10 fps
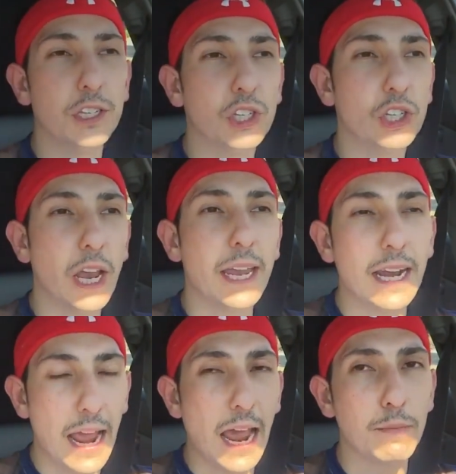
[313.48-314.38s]
this
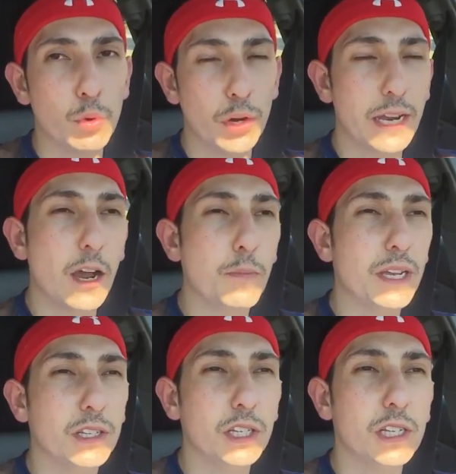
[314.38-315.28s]
second abs workout
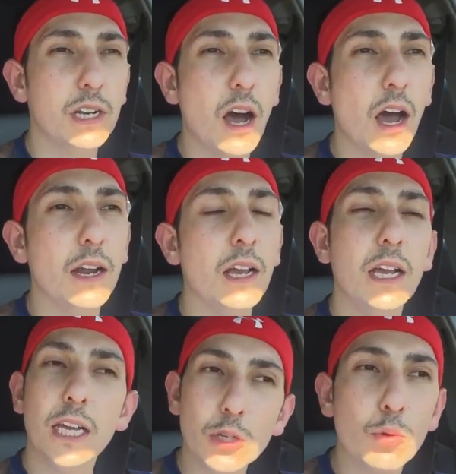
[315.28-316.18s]
because it's not,
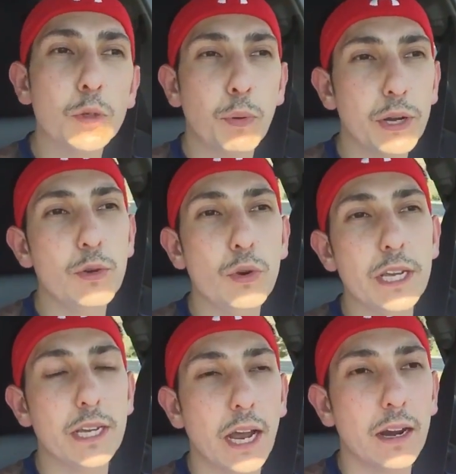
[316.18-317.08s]
it was pretty
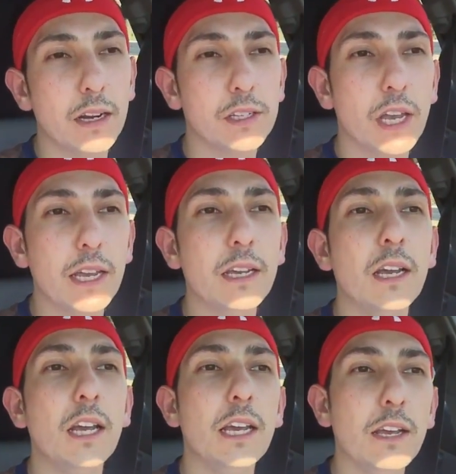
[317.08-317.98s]
weak. I gotta say,
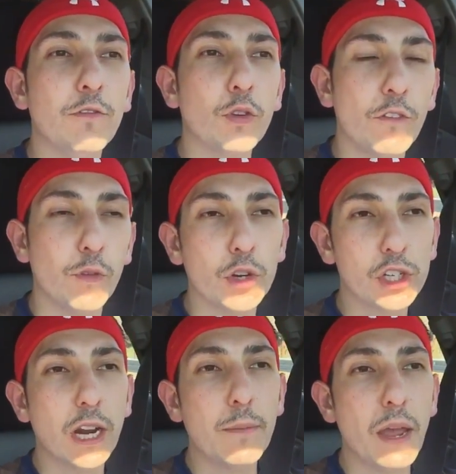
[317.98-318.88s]
it for the
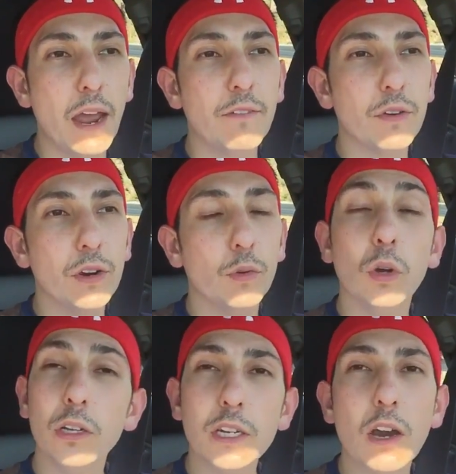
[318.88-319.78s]
first time ever,
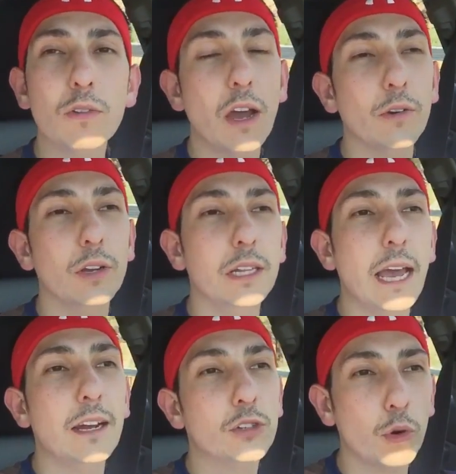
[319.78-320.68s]
well, no, not really.
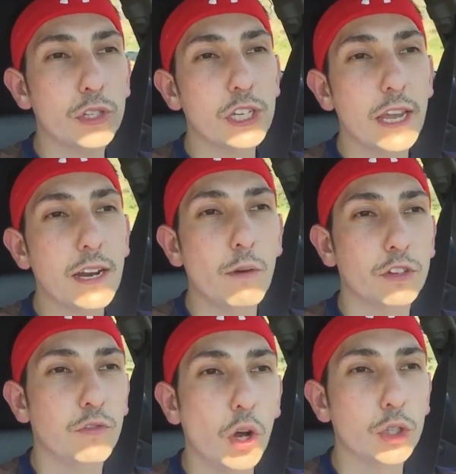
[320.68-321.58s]
Towards the end, I
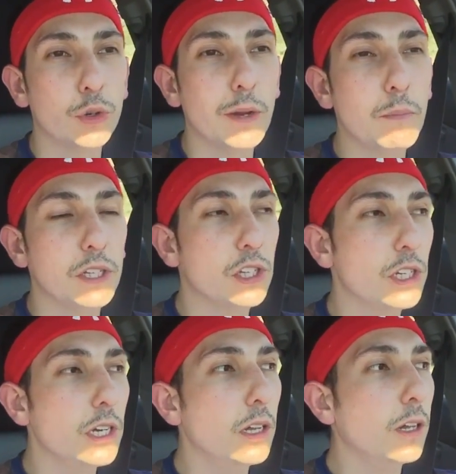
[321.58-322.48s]
was faltering, but
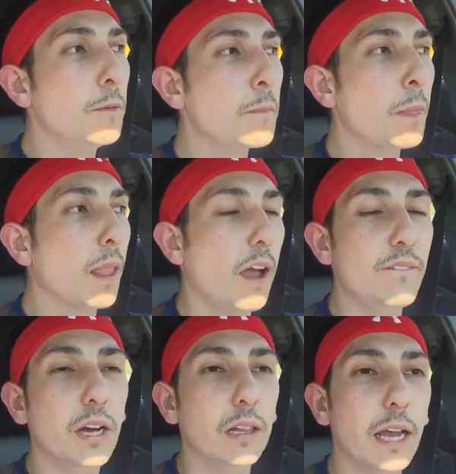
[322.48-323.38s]
still, I
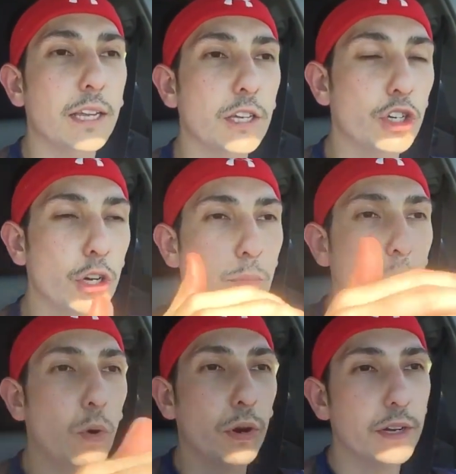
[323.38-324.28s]
felt like it should have
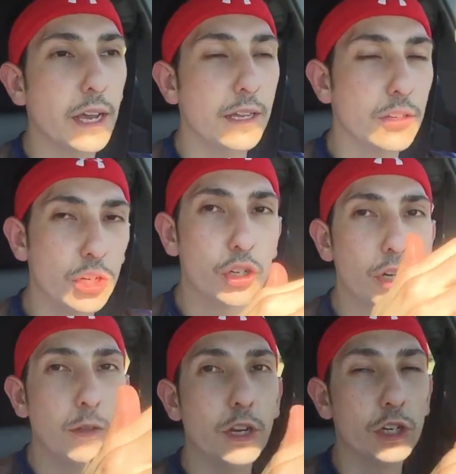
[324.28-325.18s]
been more intense. There
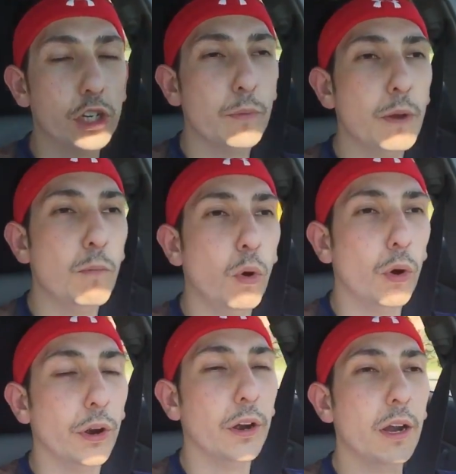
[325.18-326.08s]
should have been
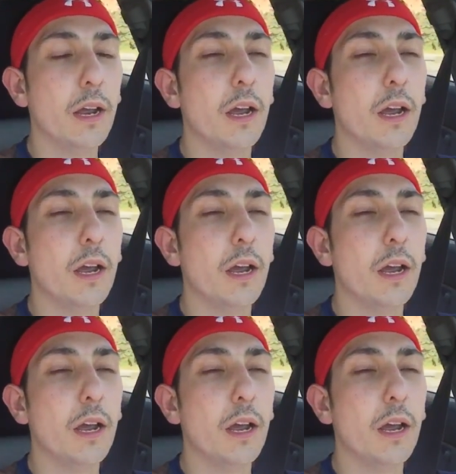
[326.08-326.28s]
more.